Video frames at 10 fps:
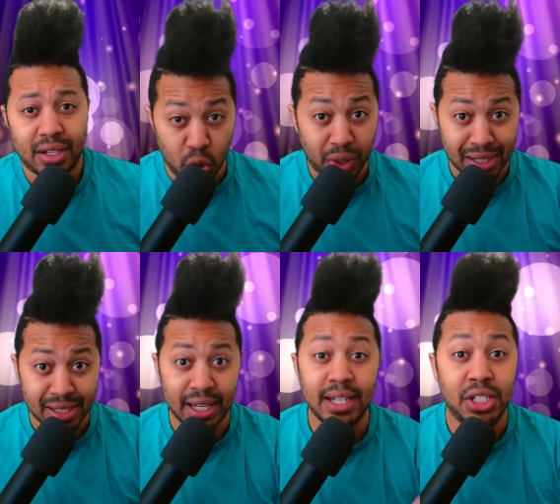you can
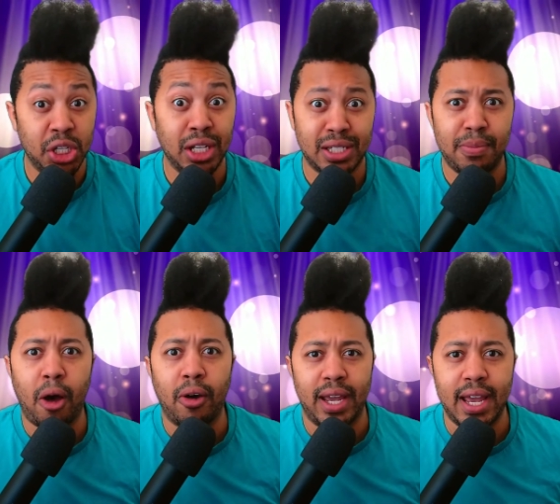sing just
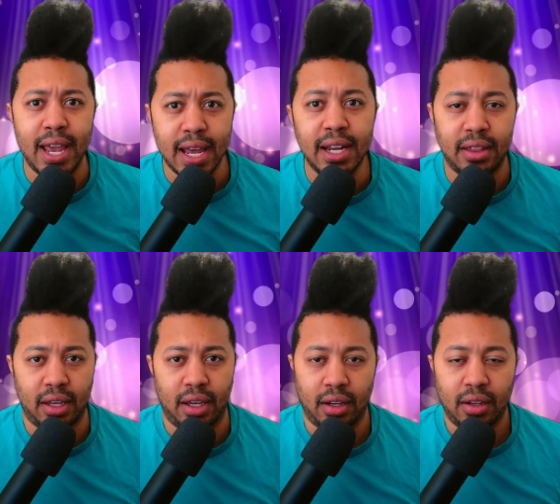about
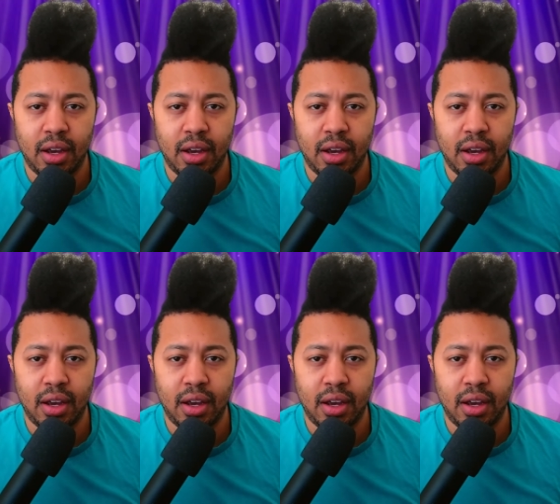anything